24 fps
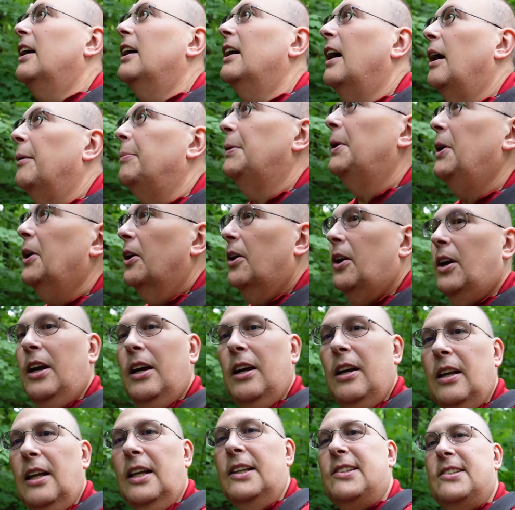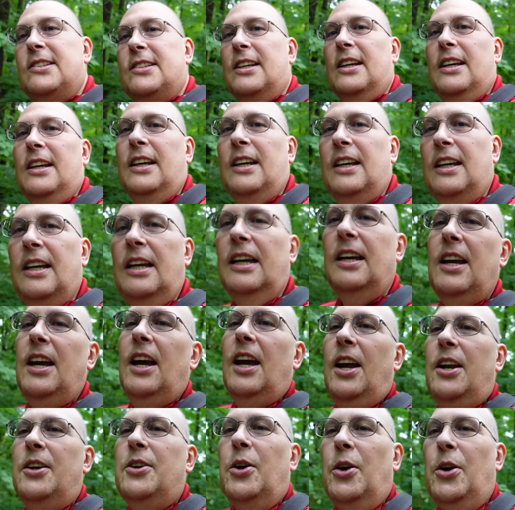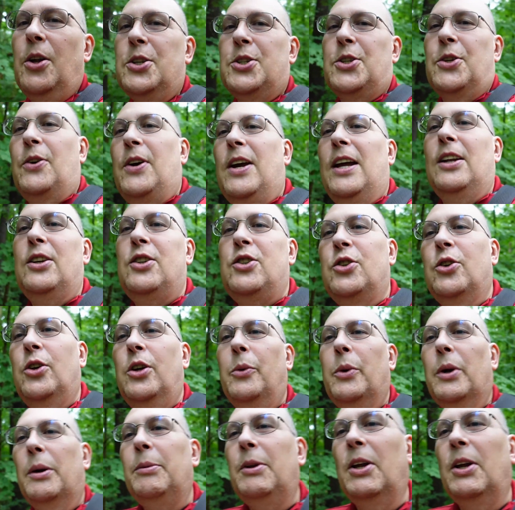up here. Let's turn this around and show you what I'm